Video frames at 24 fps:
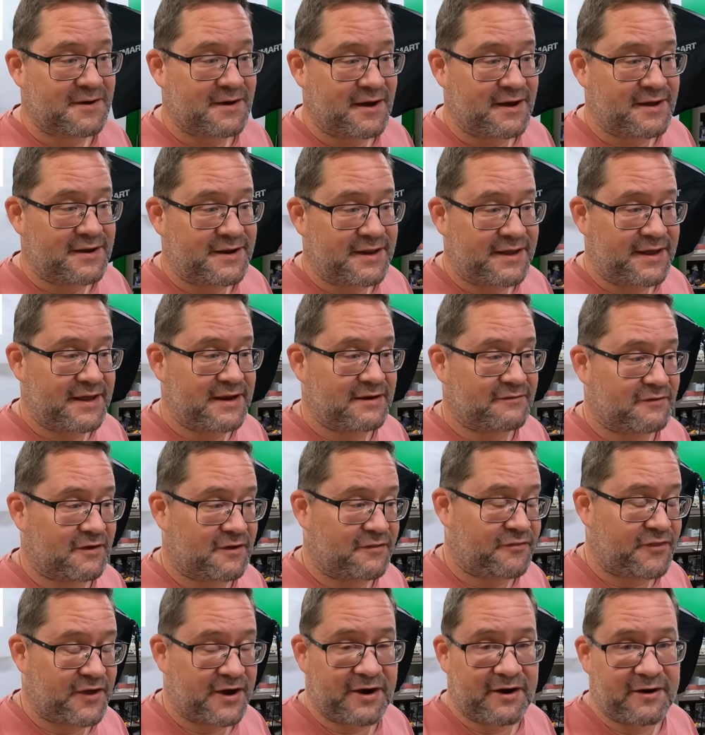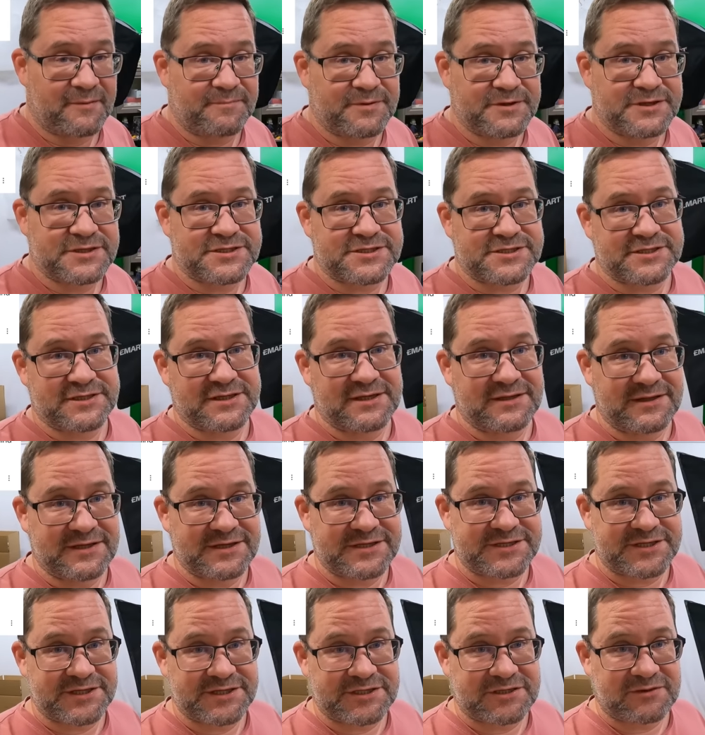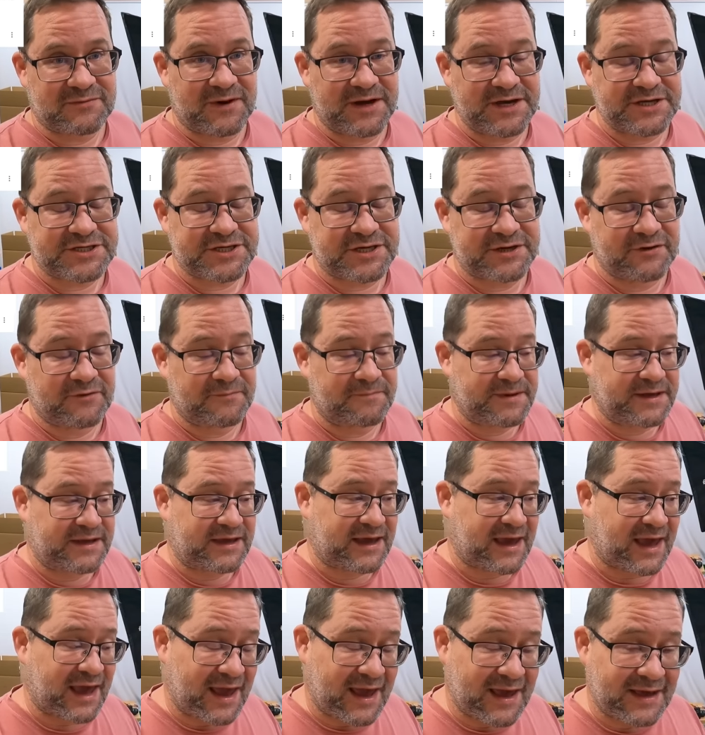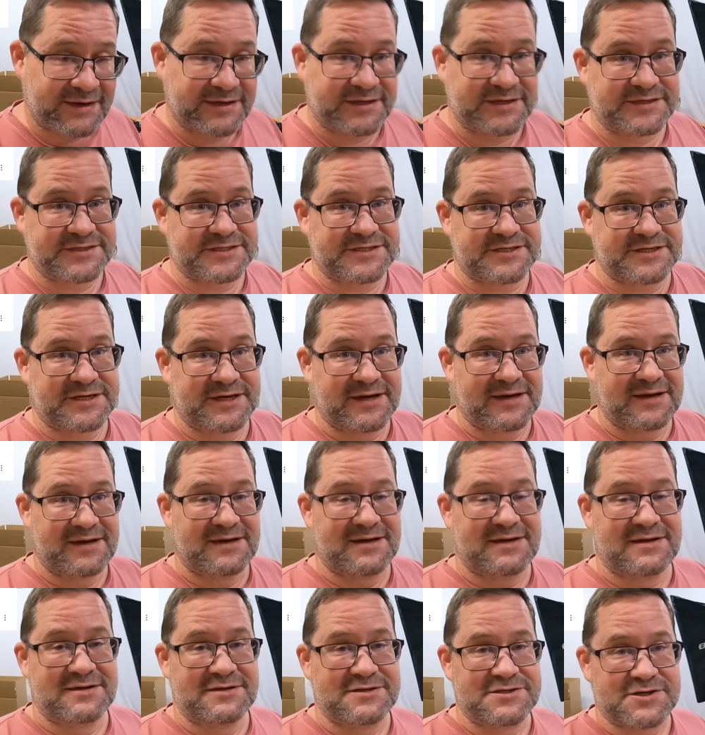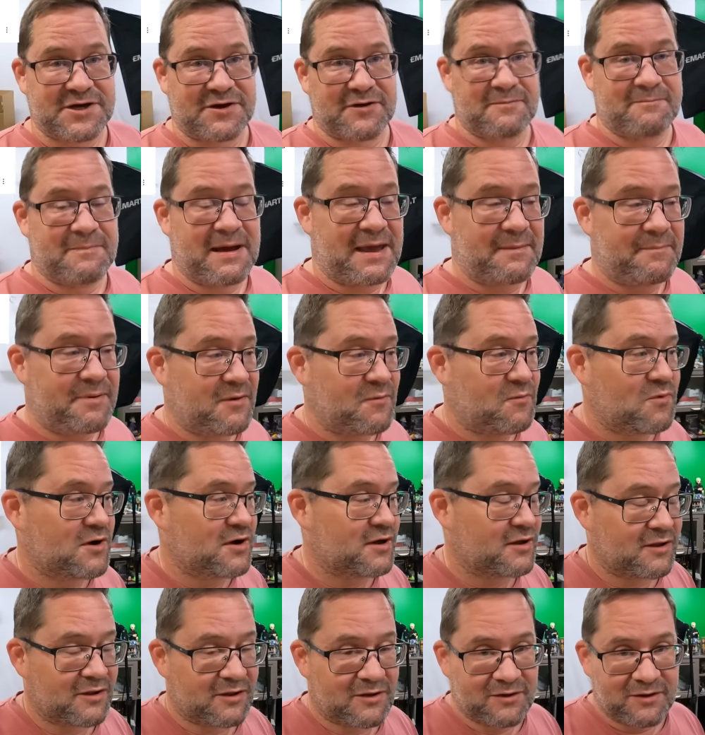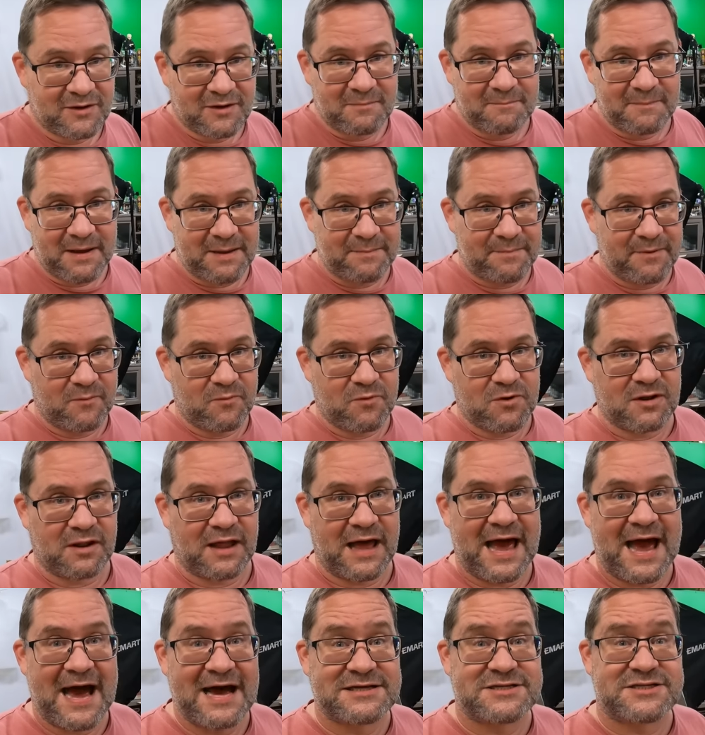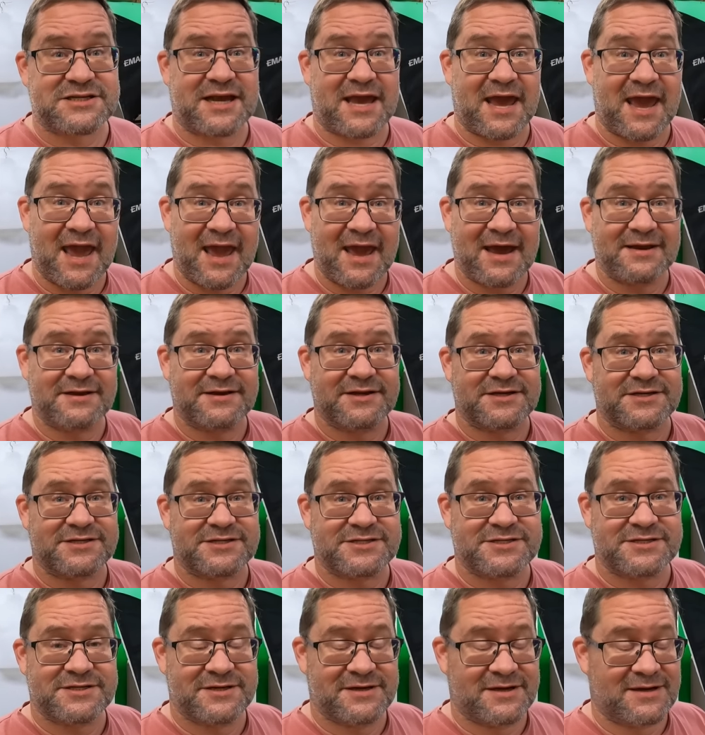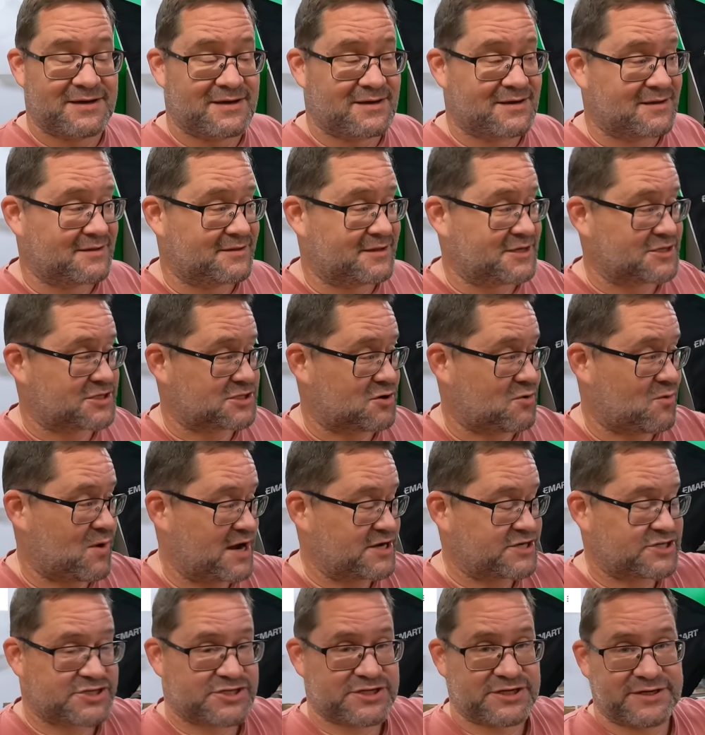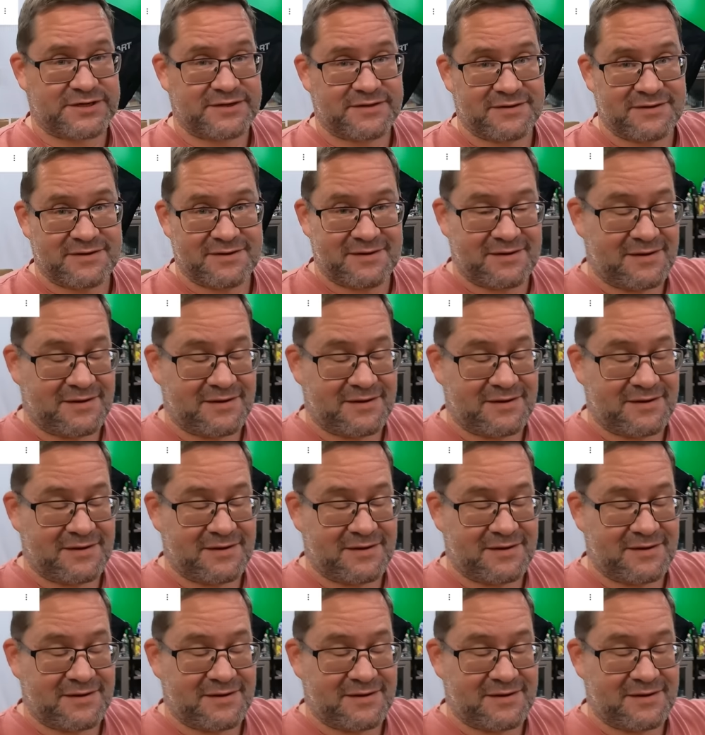a need of a therapist in this situation, it would be Candace so maybe we'll maybe we'll ask Candace this question